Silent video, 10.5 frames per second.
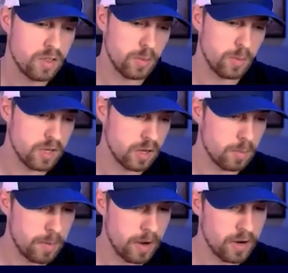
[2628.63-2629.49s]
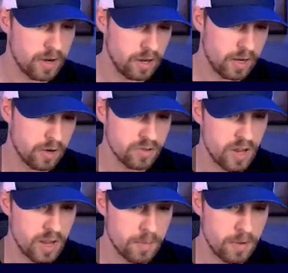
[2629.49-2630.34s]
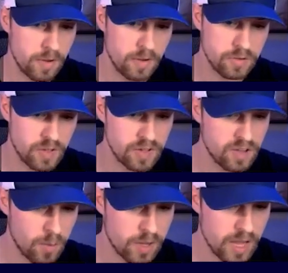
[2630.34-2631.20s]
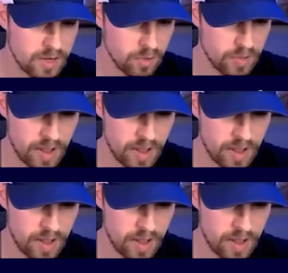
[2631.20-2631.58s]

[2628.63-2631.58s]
then we can compare it at a later time. So that's how we handle